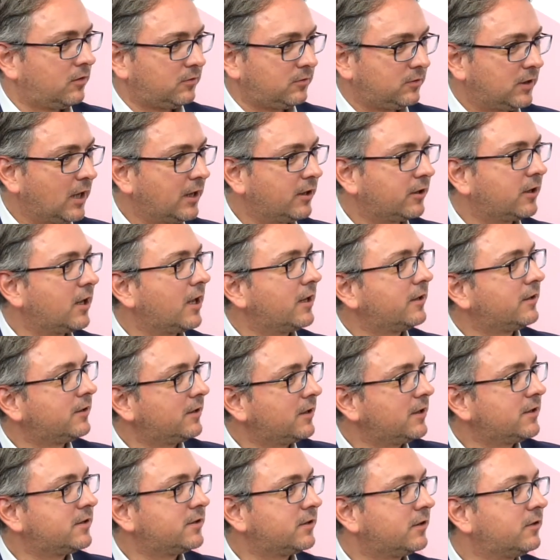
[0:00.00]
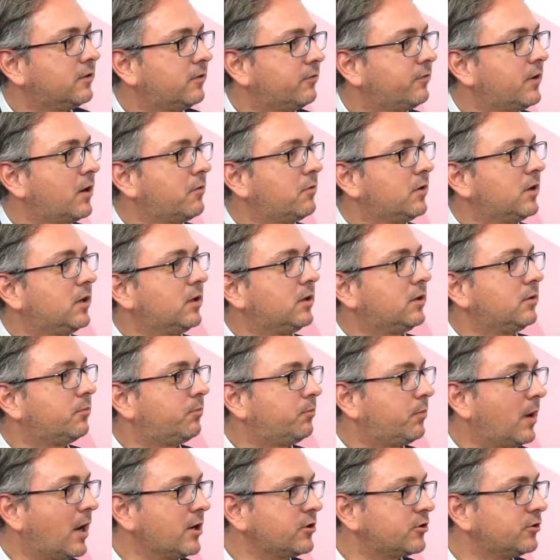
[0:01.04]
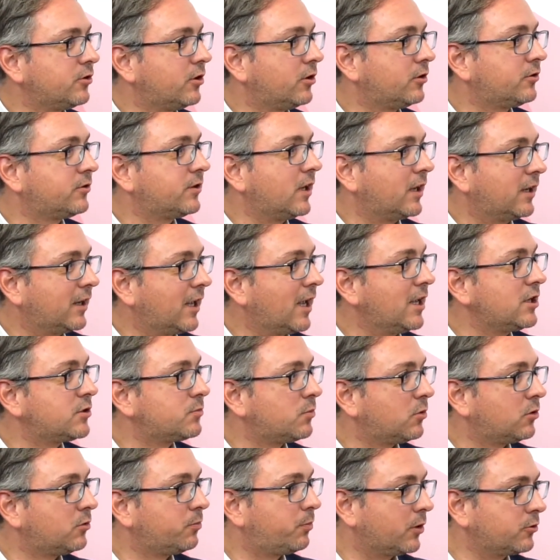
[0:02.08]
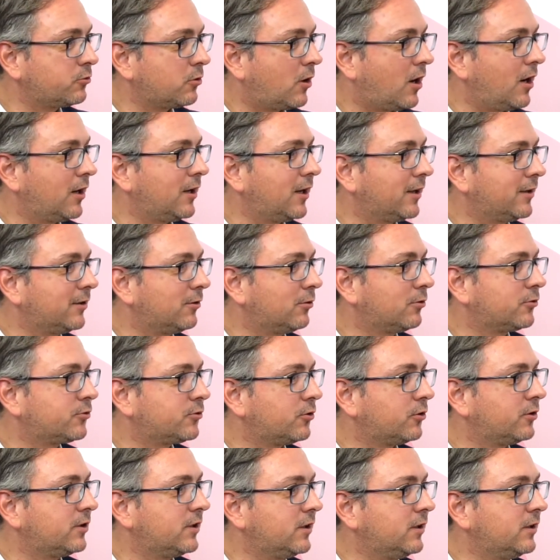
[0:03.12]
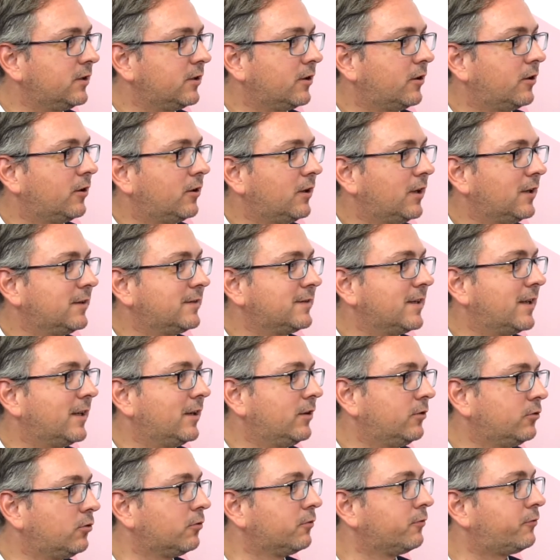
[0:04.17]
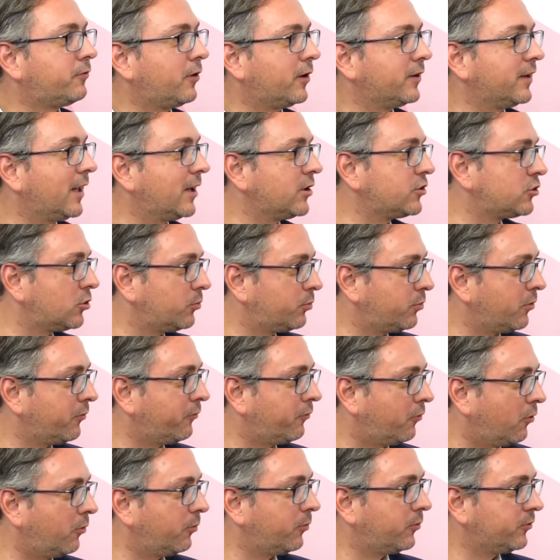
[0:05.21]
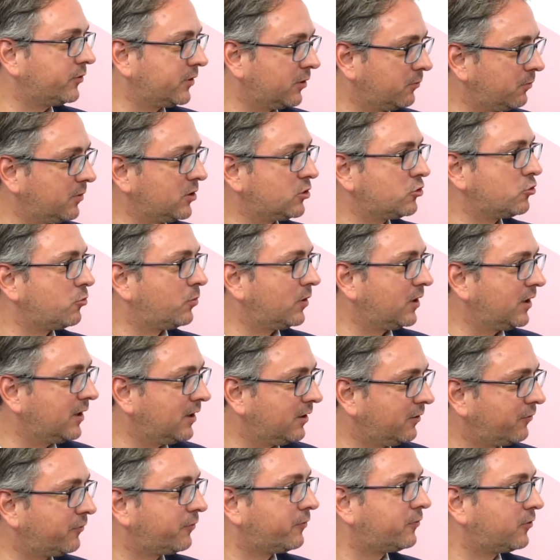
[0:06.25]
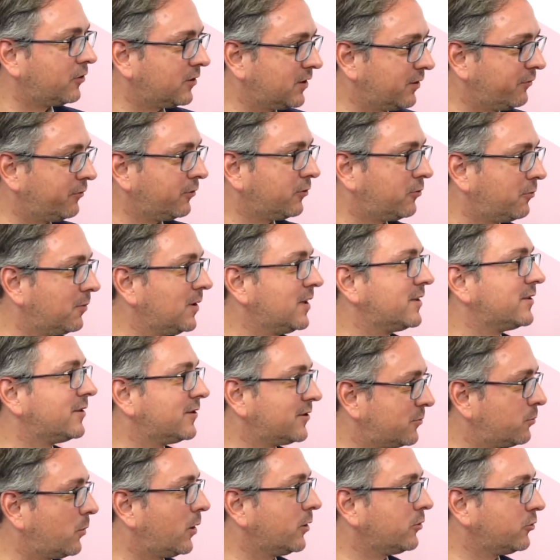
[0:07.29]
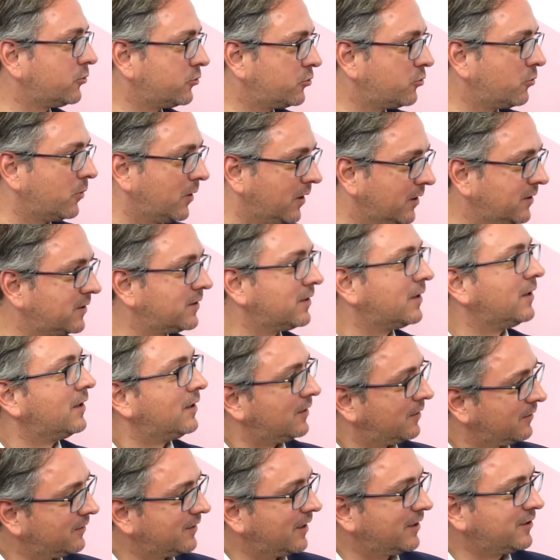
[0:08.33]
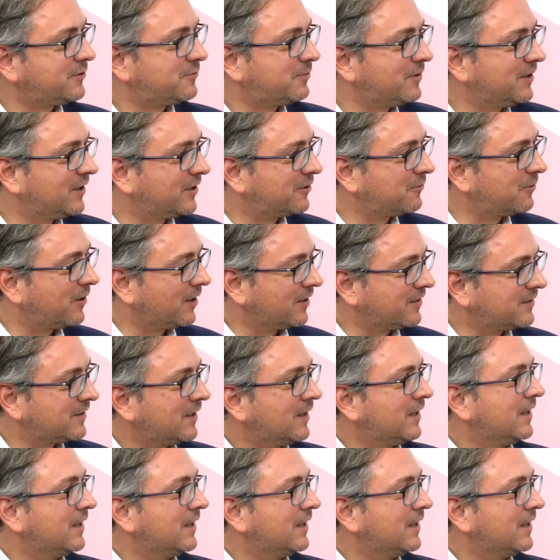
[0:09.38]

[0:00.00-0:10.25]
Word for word: That again is a very passionate engagement, but you highlight also the, uh, let's say, non-financial performance in which you believe, the different reasons why you do it. That's really great.